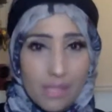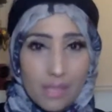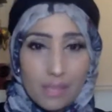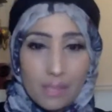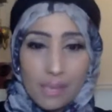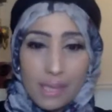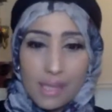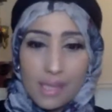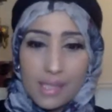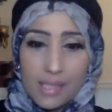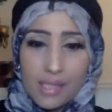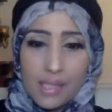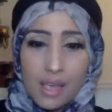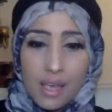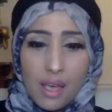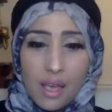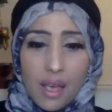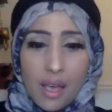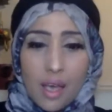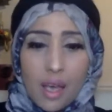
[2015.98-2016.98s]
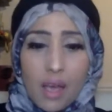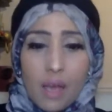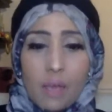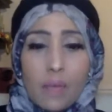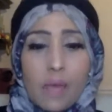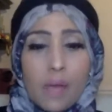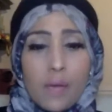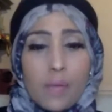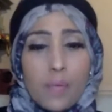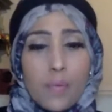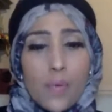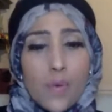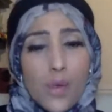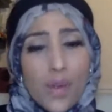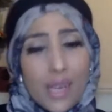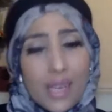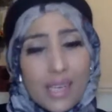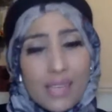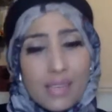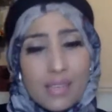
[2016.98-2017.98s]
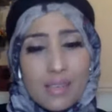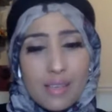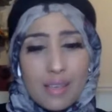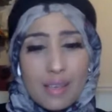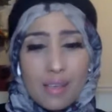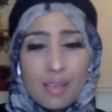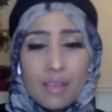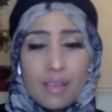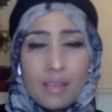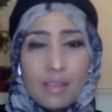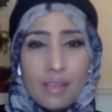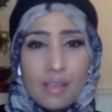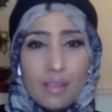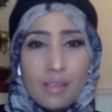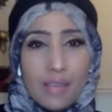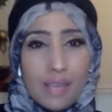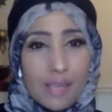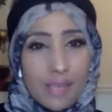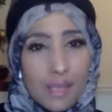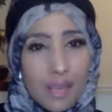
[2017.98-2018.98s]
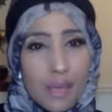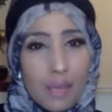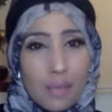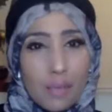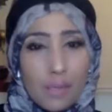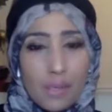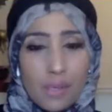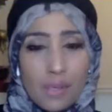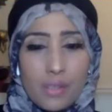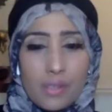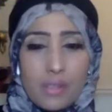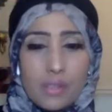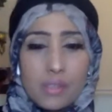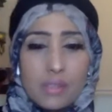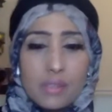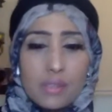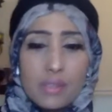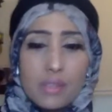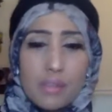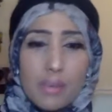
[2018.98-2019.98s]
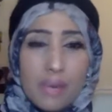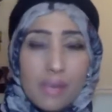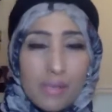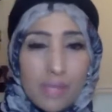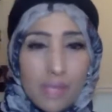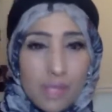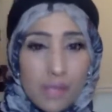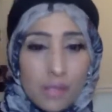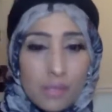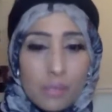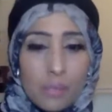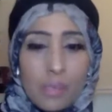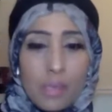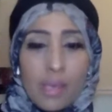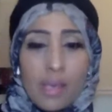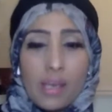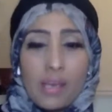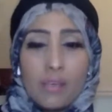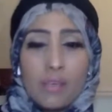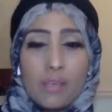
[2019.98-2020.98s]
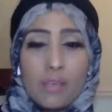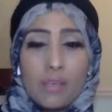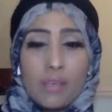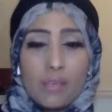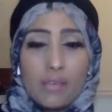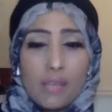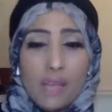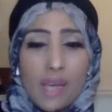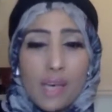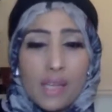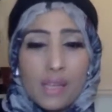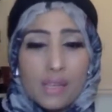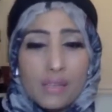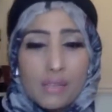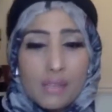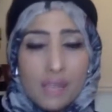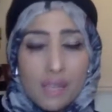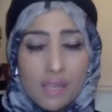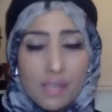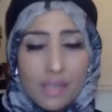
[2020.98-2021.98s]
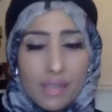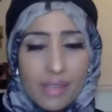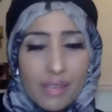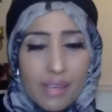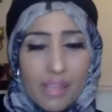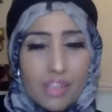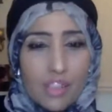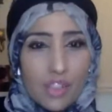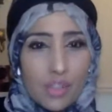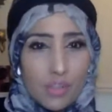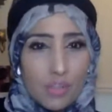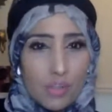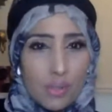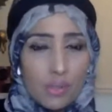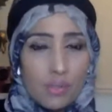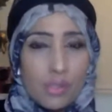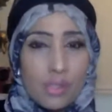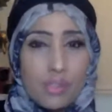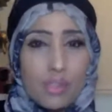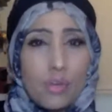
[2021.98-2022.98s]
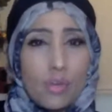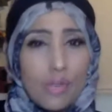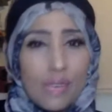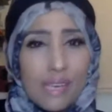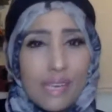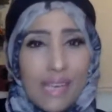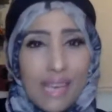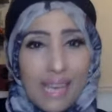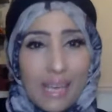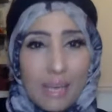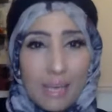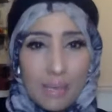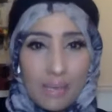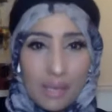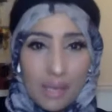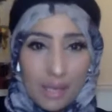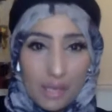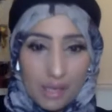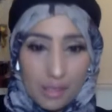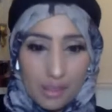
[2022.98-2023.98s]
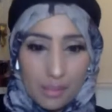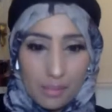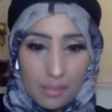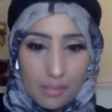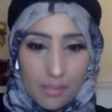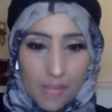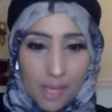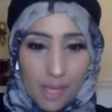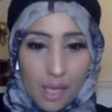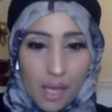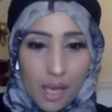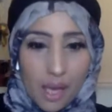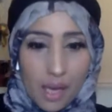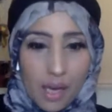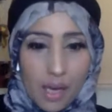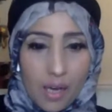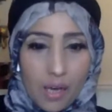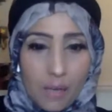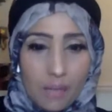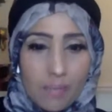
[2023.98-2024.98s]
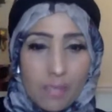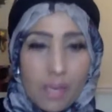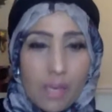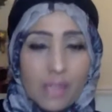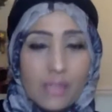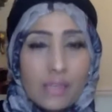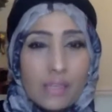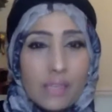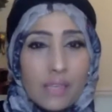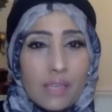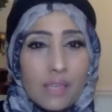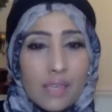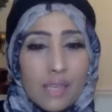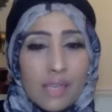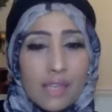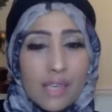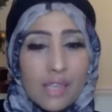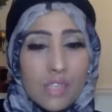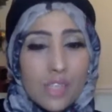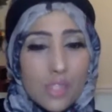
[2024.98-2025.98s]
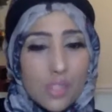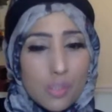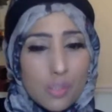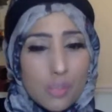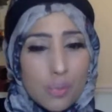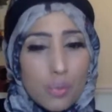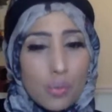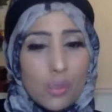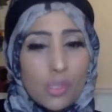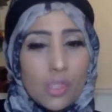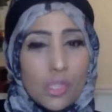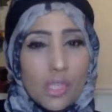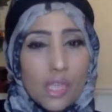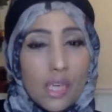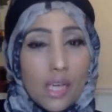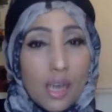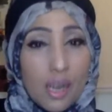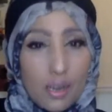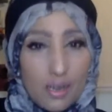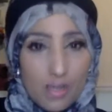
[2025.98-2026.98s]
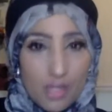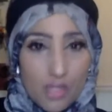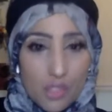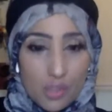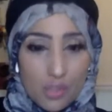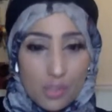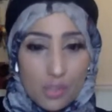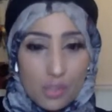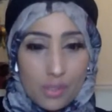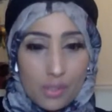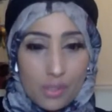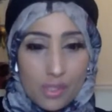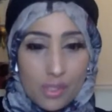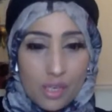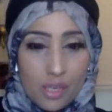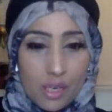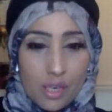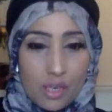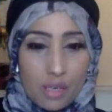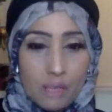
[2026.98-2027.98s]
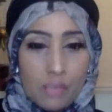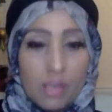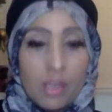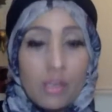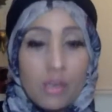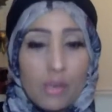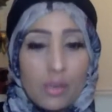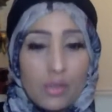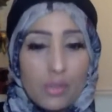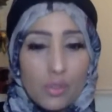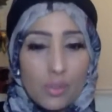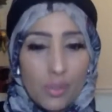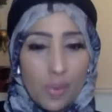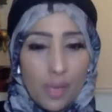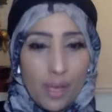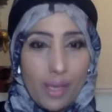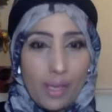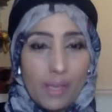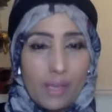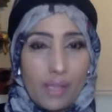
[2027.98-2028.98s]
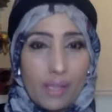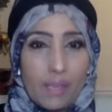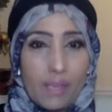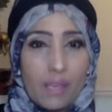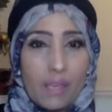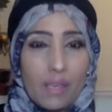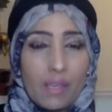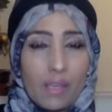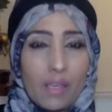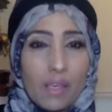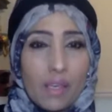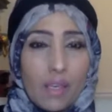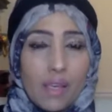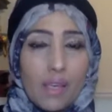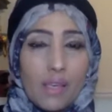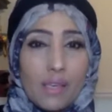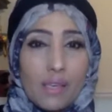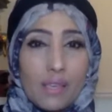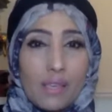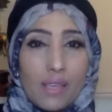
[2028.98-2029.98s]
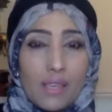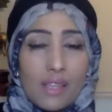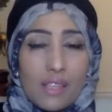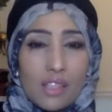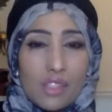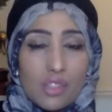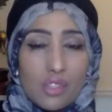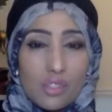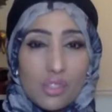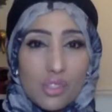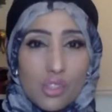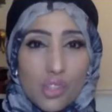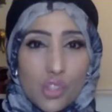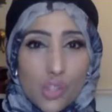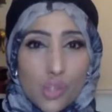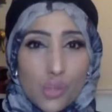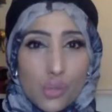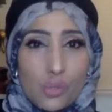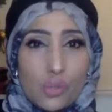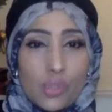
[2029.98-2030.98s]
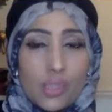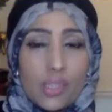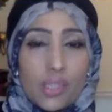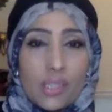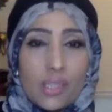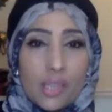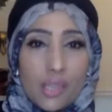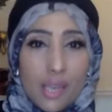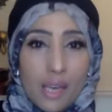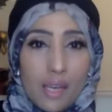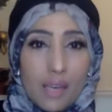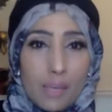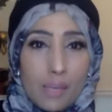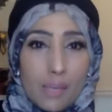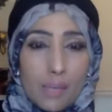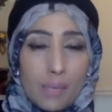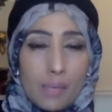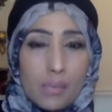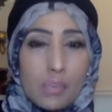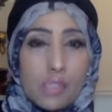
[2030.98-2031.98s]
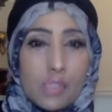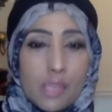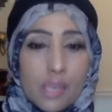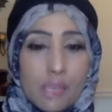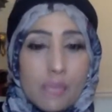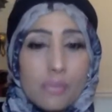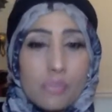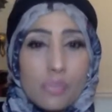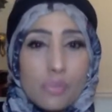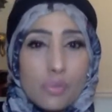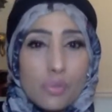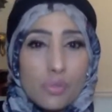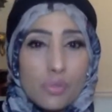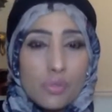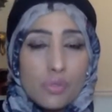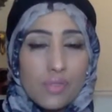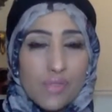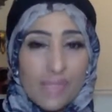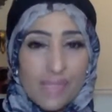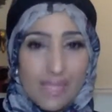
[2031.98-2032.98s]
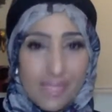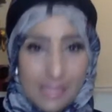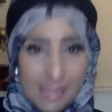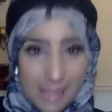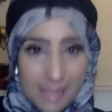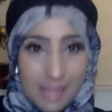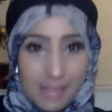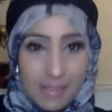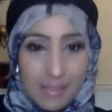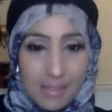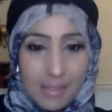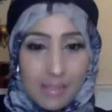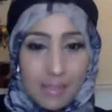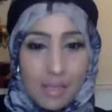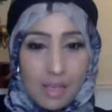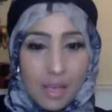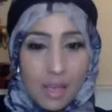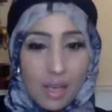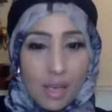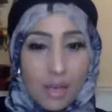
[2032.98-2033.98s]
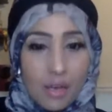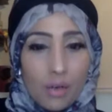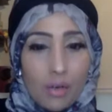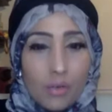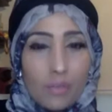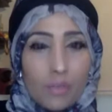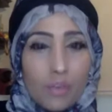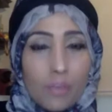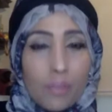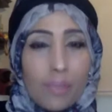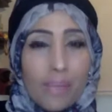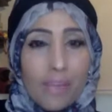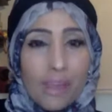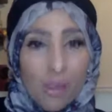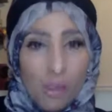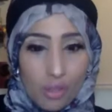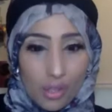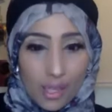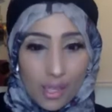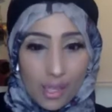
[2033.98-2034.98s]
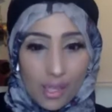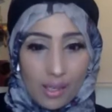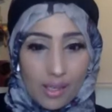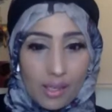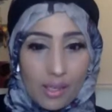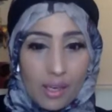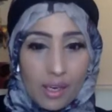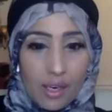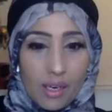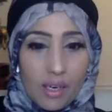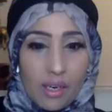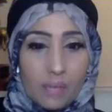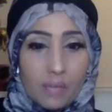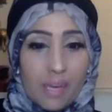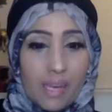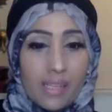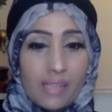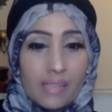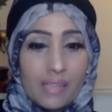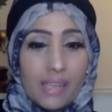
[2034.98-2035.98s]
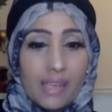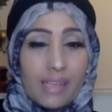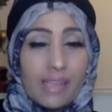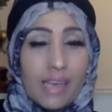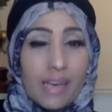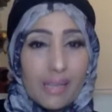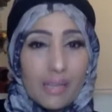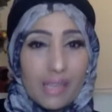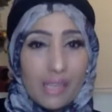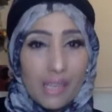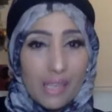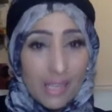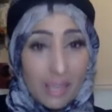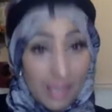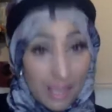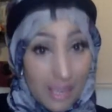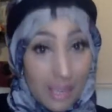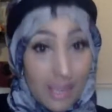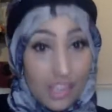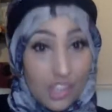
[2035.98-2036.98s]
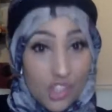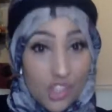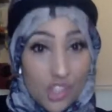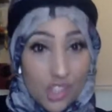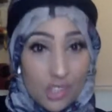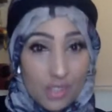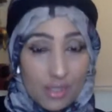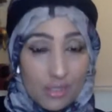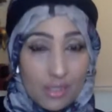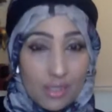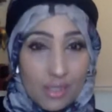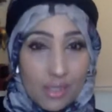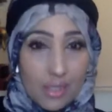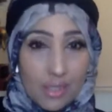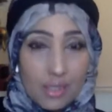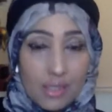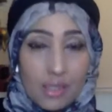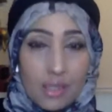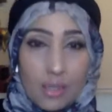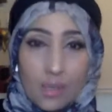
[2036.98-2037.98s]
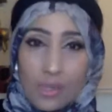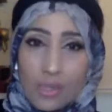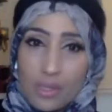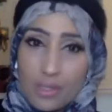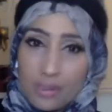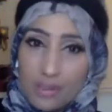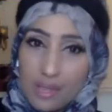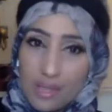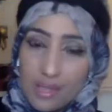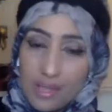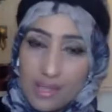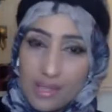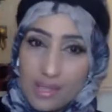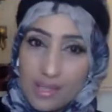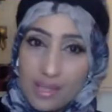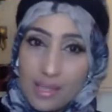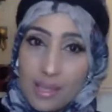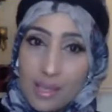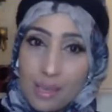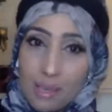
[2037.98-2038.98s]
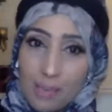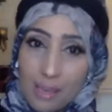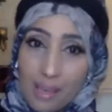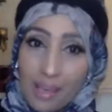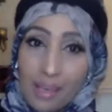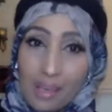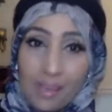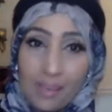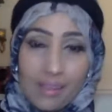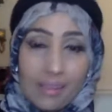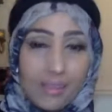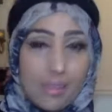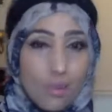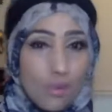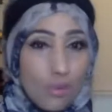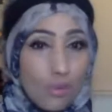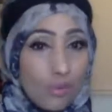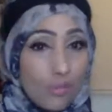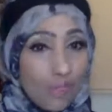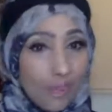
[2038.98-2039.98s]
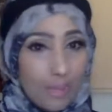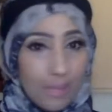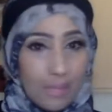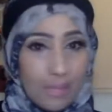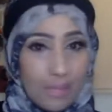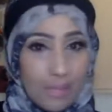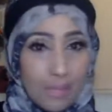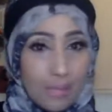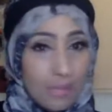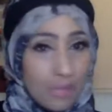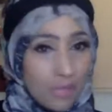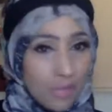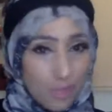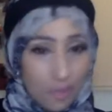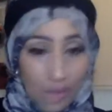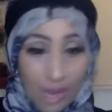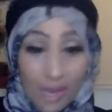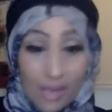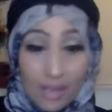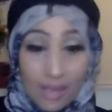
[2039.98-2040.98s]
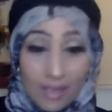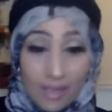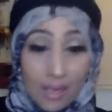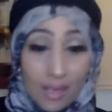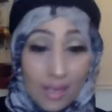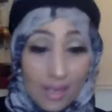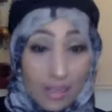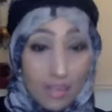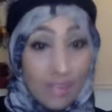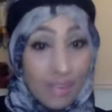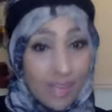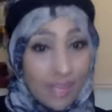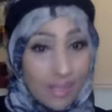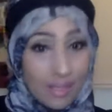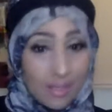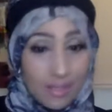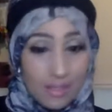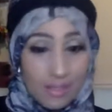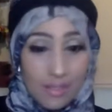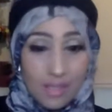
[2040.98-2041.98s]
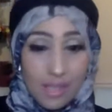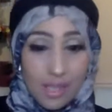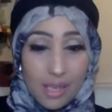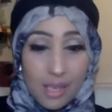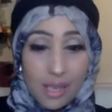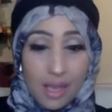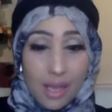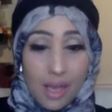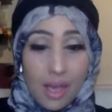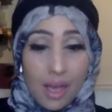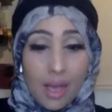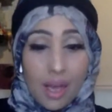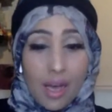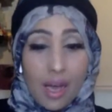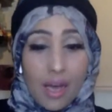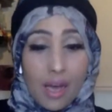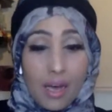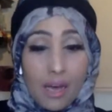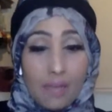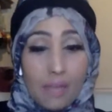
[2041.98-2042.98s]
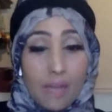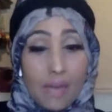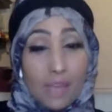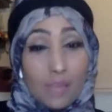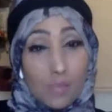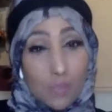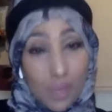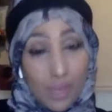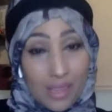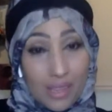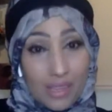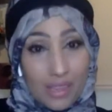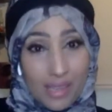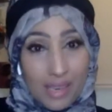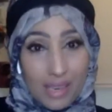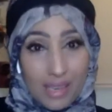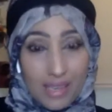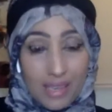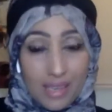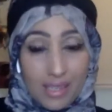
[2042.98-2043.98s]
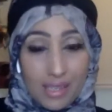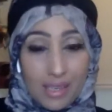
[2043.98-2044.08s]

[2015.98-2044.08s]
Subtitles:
place. Praising that young person about their good behavior and their attributes, and not labeling them, and giving that support and encouragement along the way, giving the children and the young people some sort of a sense of belonging, and having a connection, whether it's their peers or family members or other adults. And with that,